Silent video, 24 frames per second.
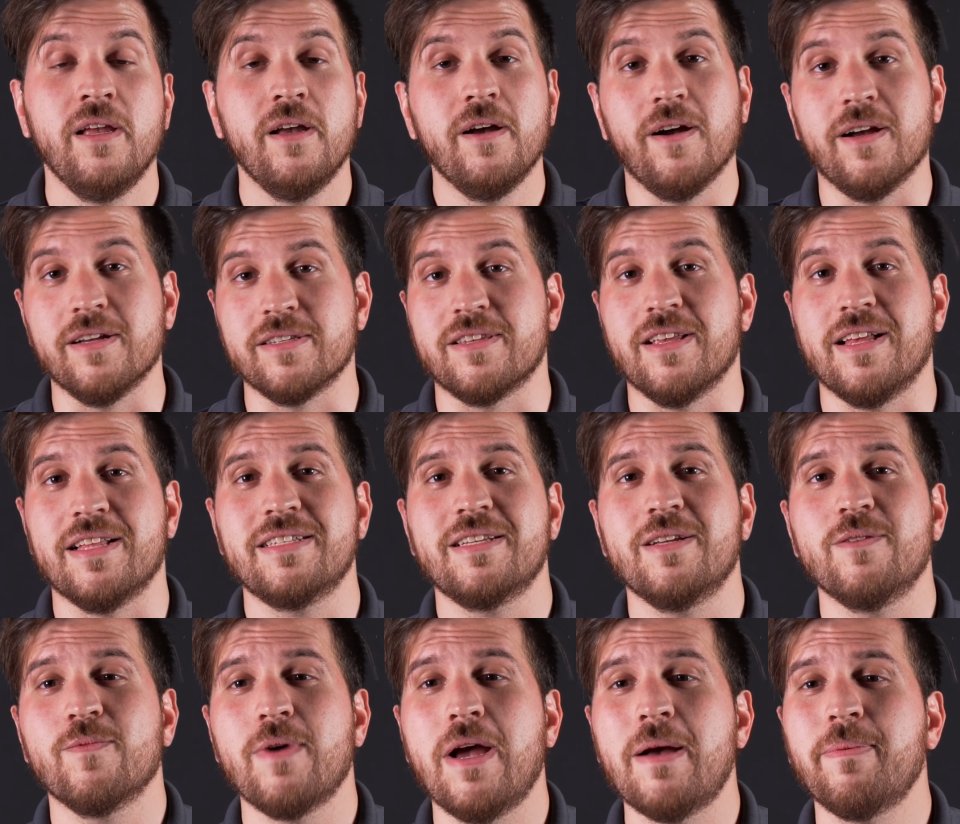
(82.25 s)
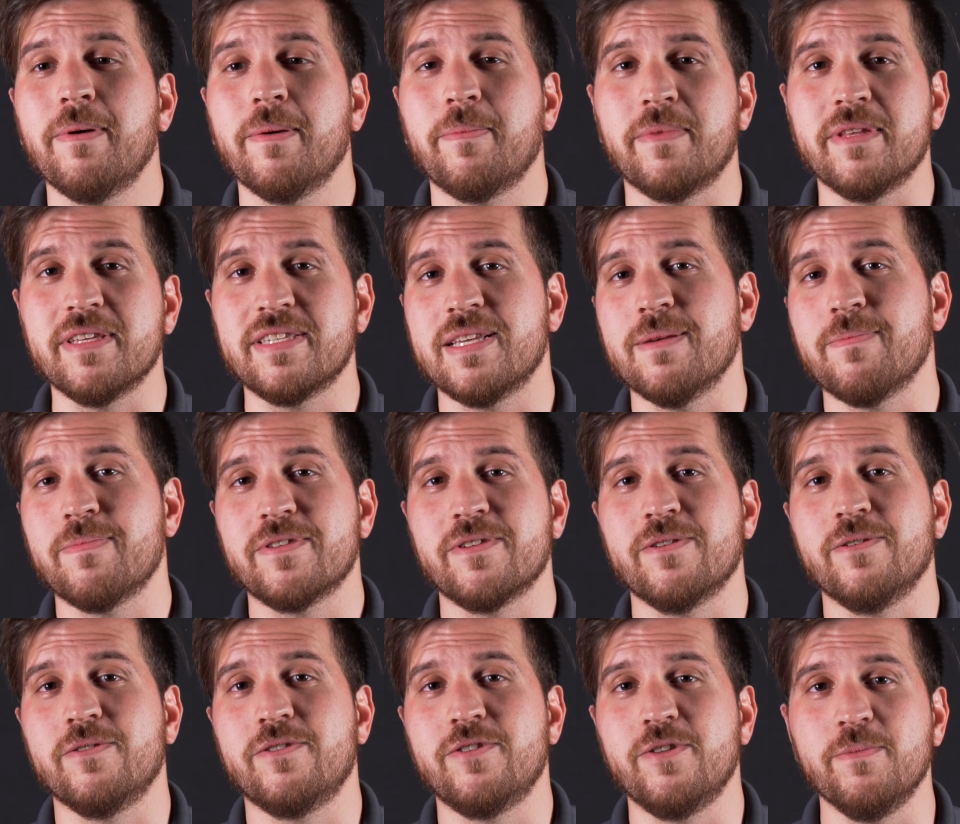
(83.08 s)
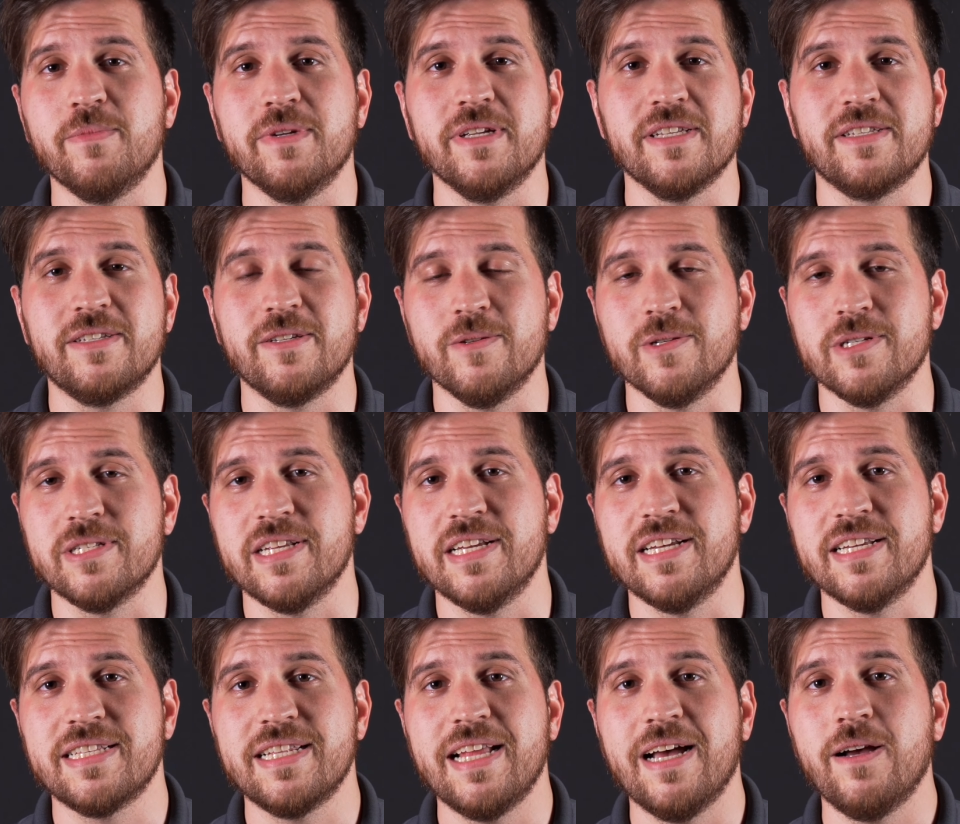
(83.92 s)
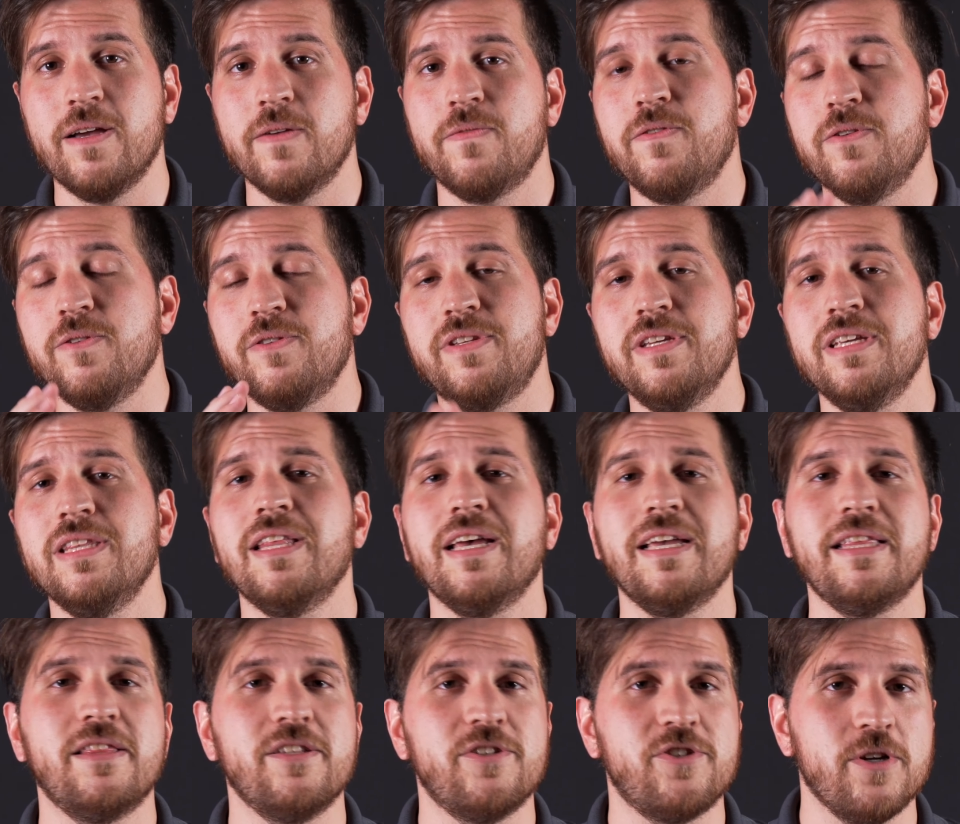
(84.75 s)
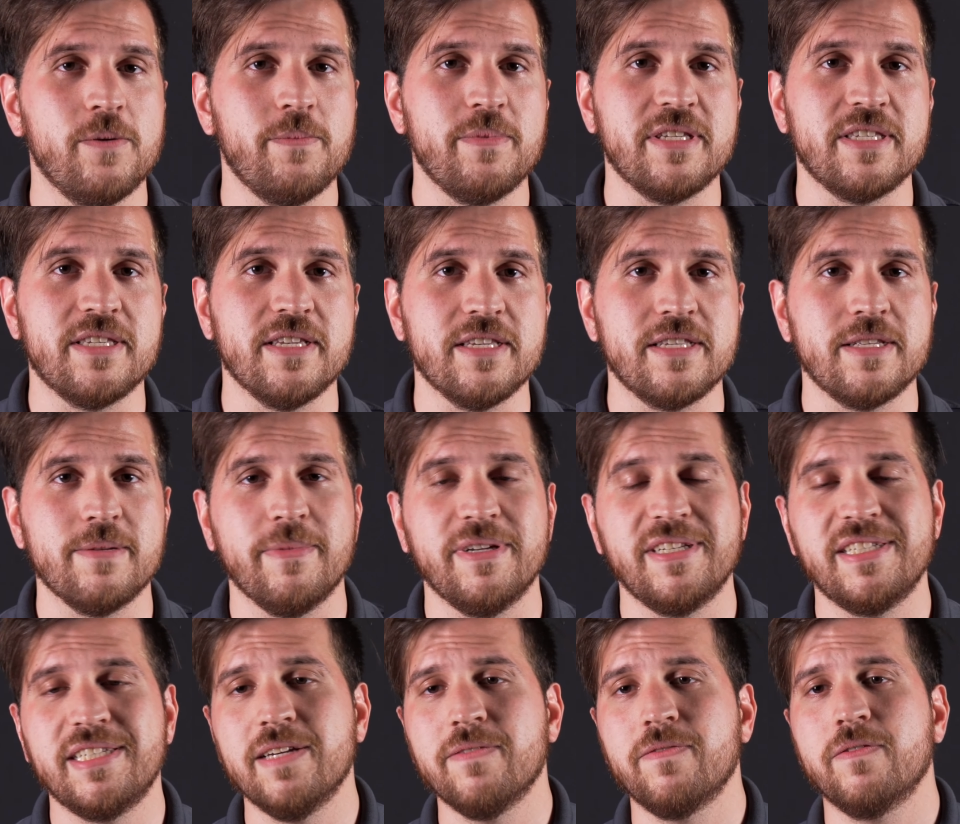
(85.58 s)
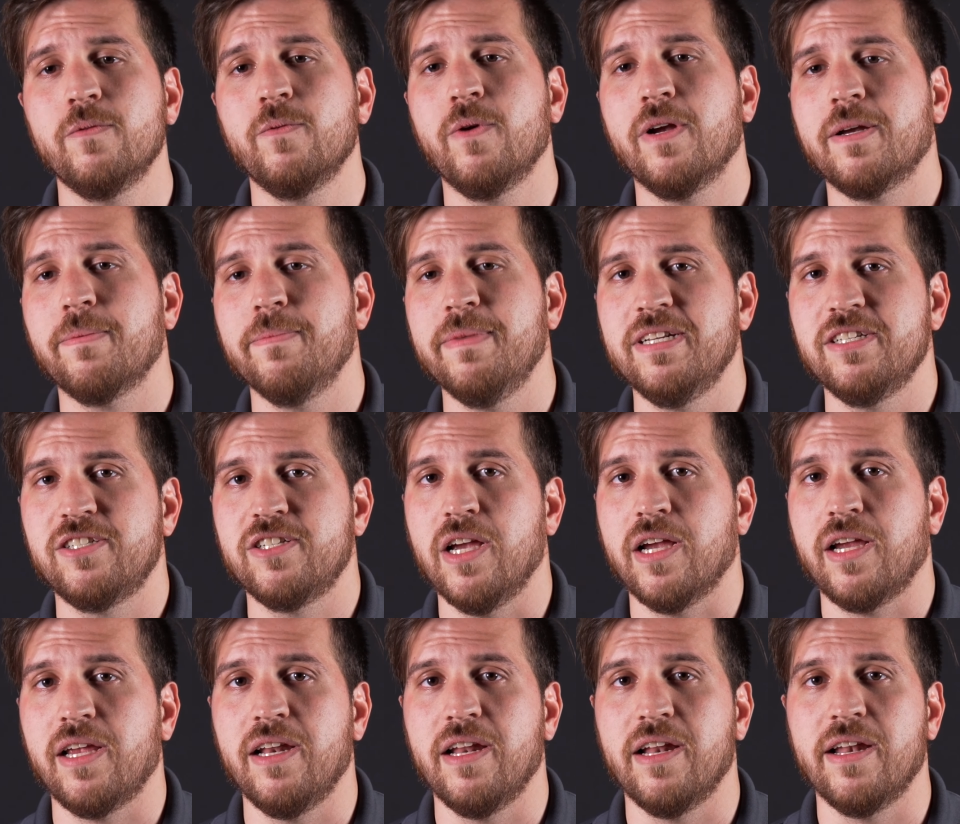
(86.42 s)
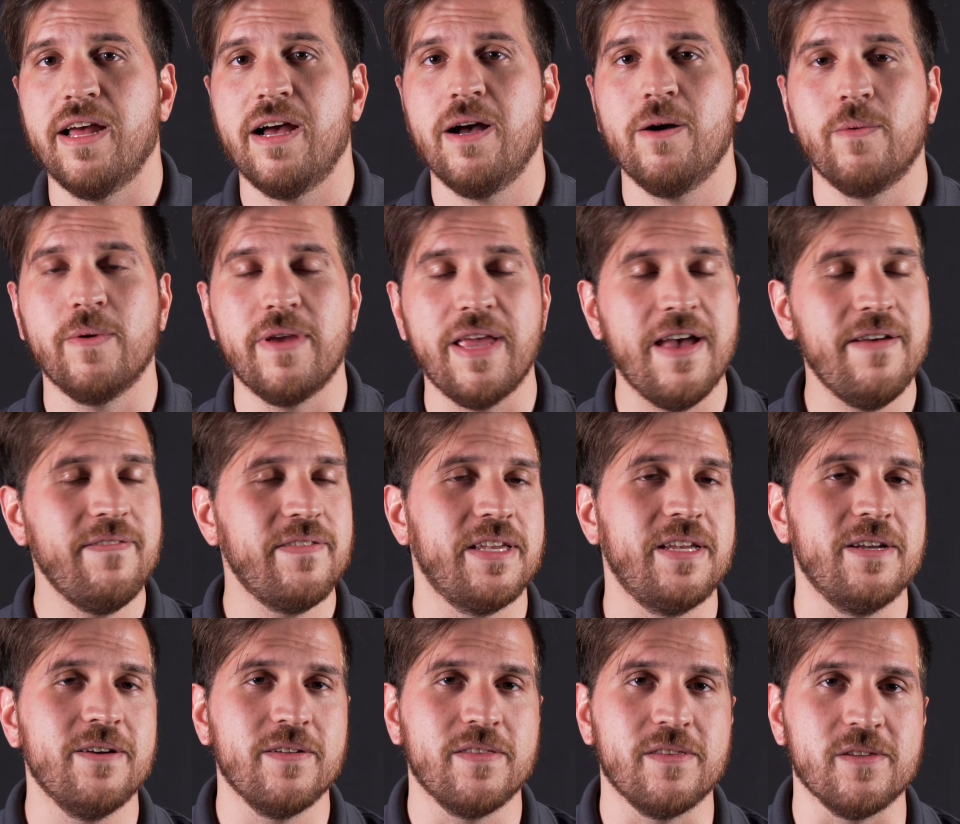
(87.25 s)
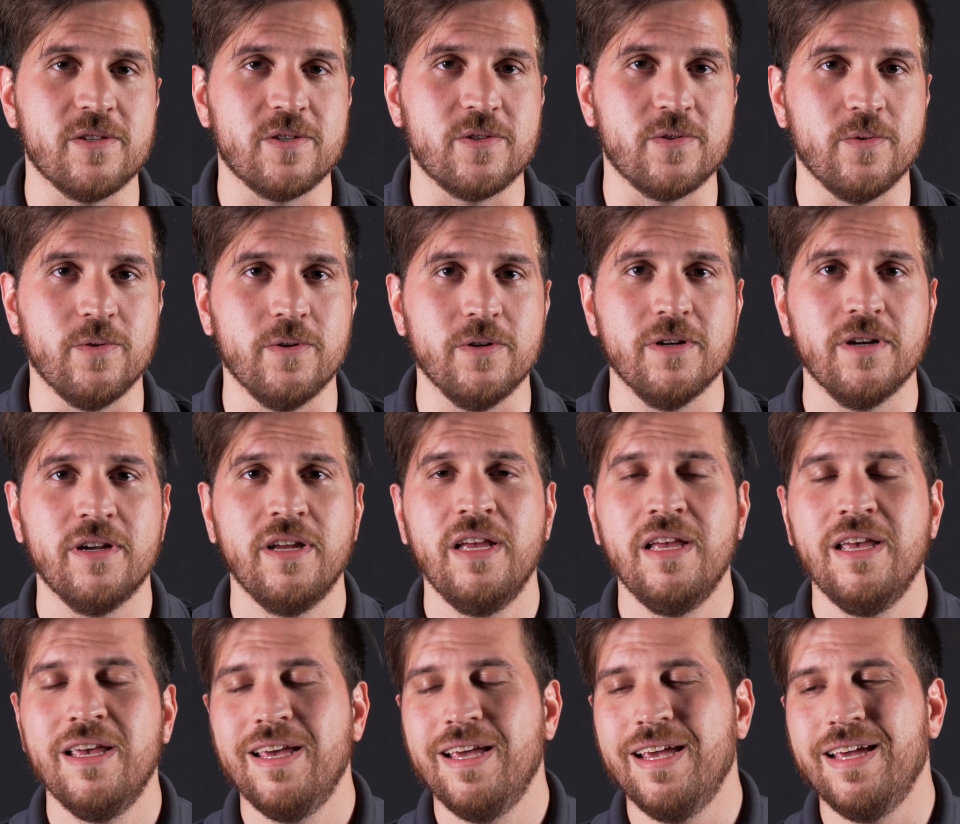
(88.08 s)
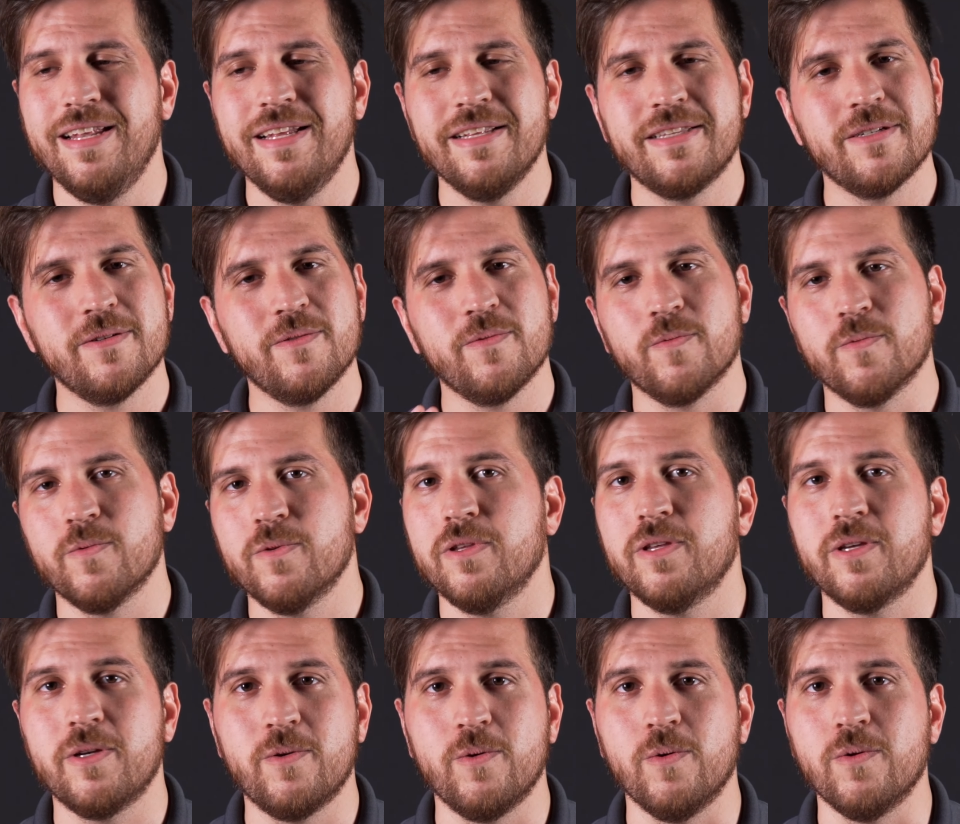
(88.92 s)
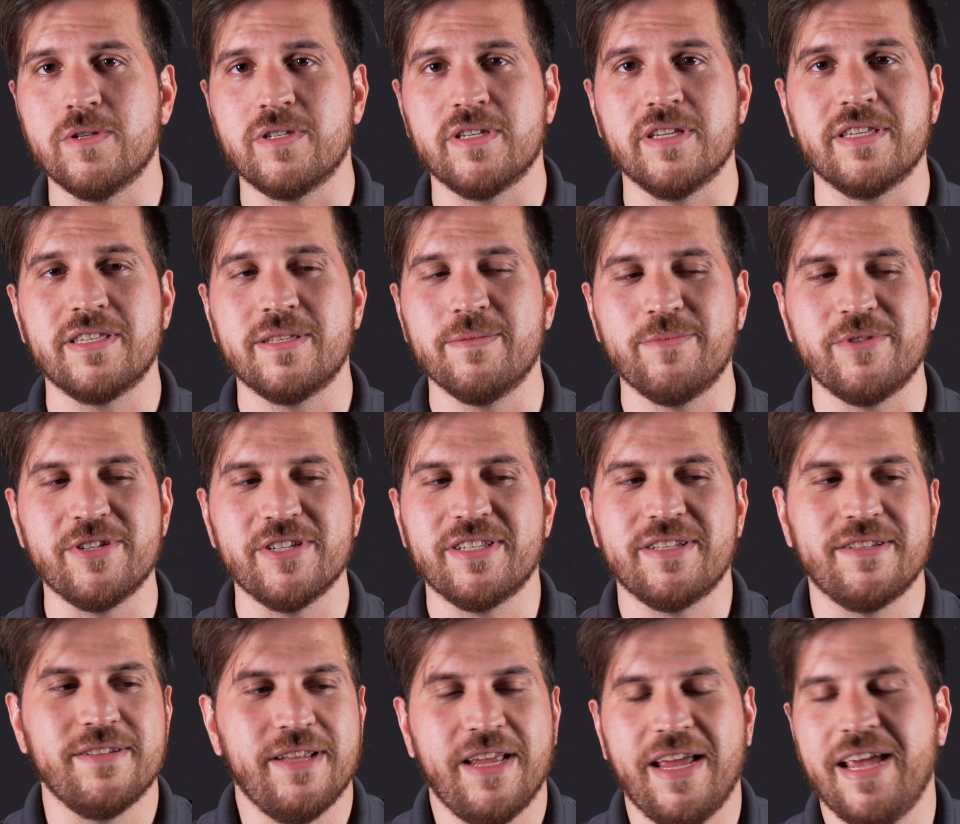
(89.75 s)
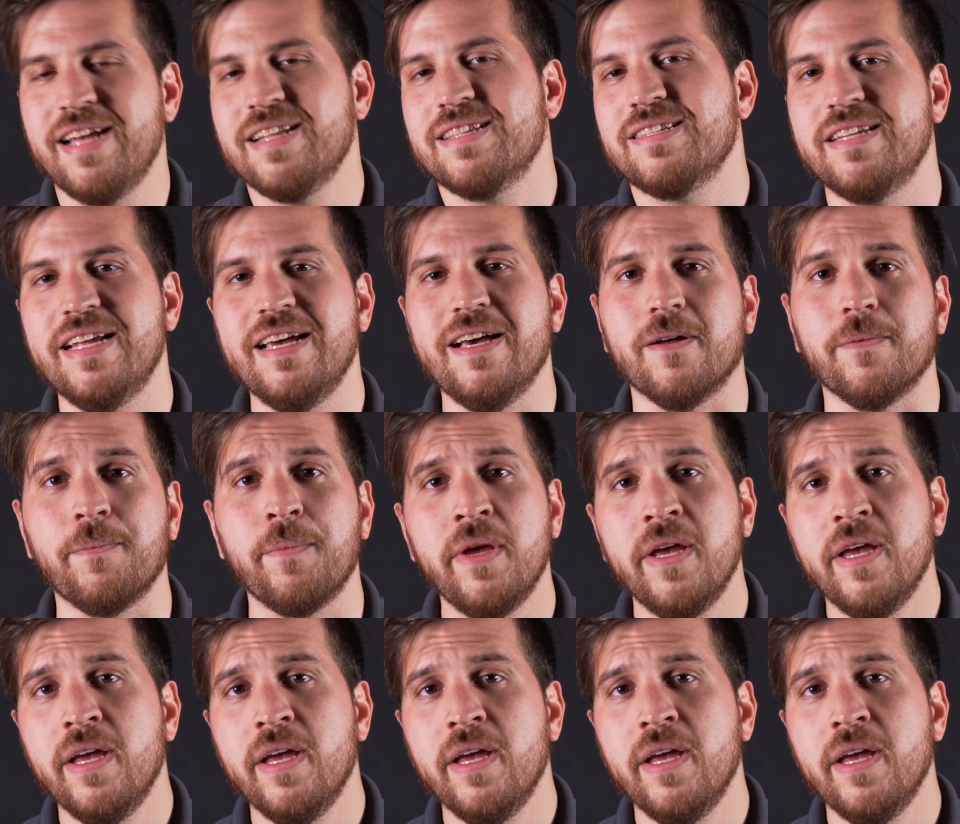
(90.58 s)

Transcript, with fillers: All right, so that's gonna wrap up this episode of Two Minute Tuesdays. Now, if you did like the Joby system, I definitely recommend checking it out. We have it here at the store, and it's a really cool system, just hands down.